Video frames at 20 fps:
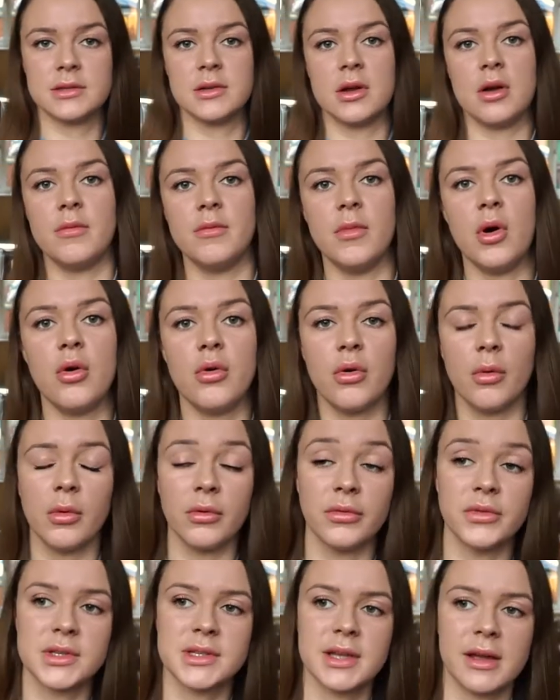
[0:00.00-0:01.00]
I'm
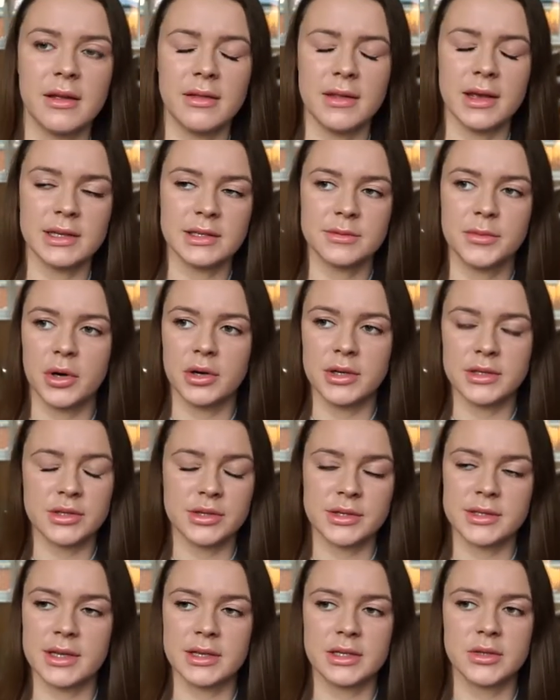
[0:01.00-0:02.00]
horrible for saying this, but I
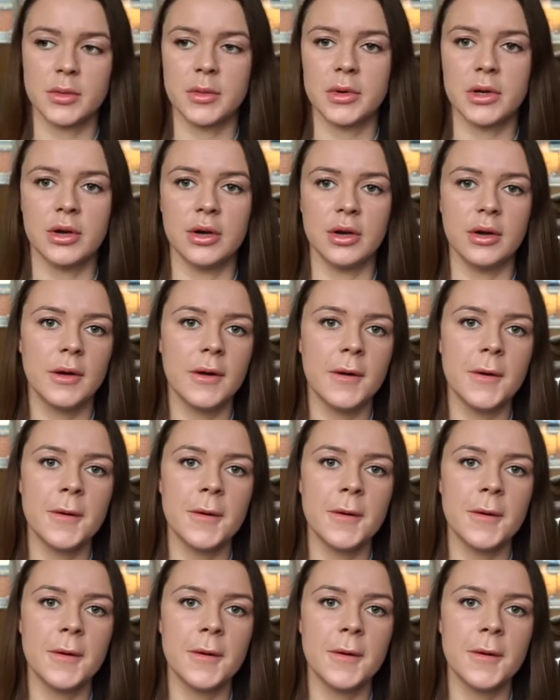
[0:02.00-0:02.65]
just said to him, look,